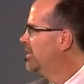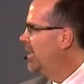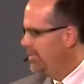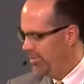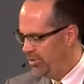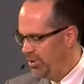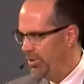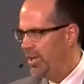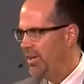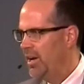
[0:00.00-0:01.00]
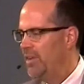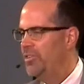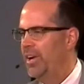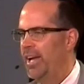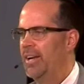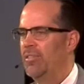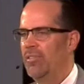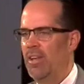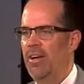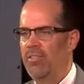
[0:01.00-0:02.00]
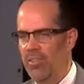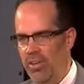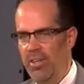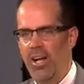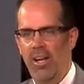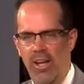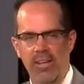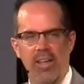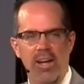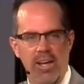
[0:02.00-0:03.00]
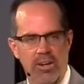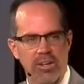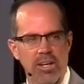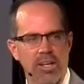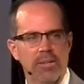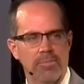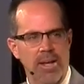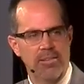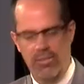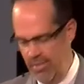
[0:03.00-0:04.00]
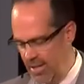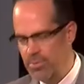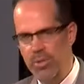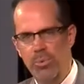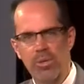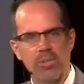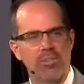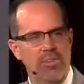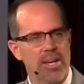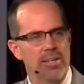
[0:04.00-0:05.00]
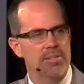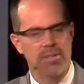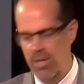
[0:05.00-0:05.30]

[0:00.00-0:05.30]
I just you, you can nod your head and say that's good. I like that. I agree. That's that's what the word says.